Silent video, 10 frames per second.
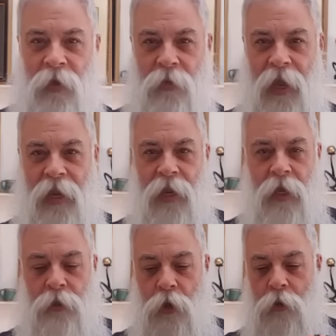Okay?
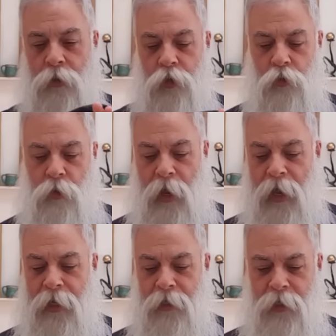Don't
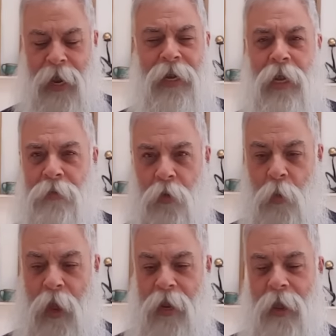try any other
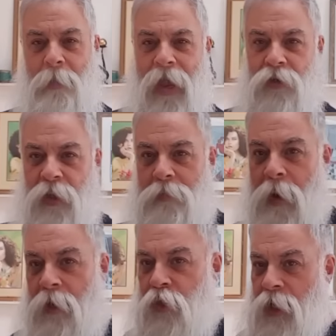way. I'm actually
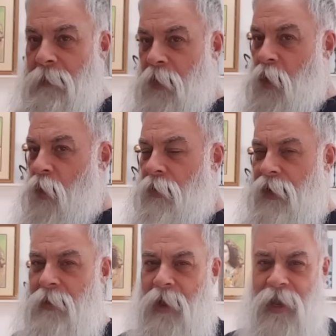bunching up the whole
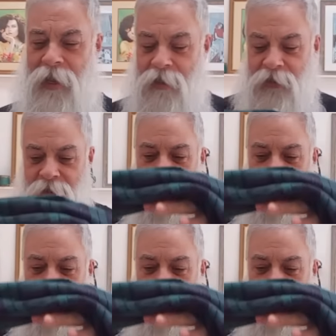thing in my hands.